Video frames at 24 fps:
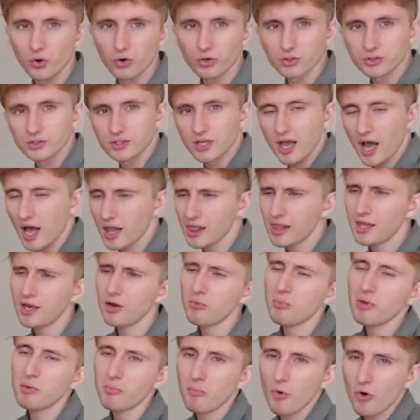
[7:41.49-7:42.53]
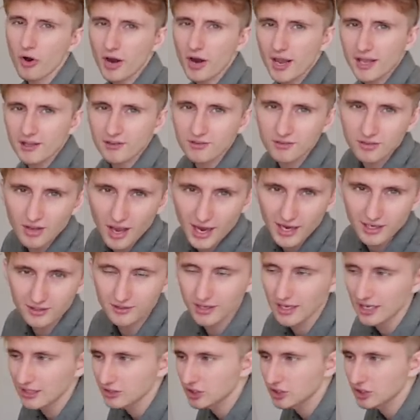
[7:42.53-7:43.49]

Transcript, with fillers: or a little bit more insight.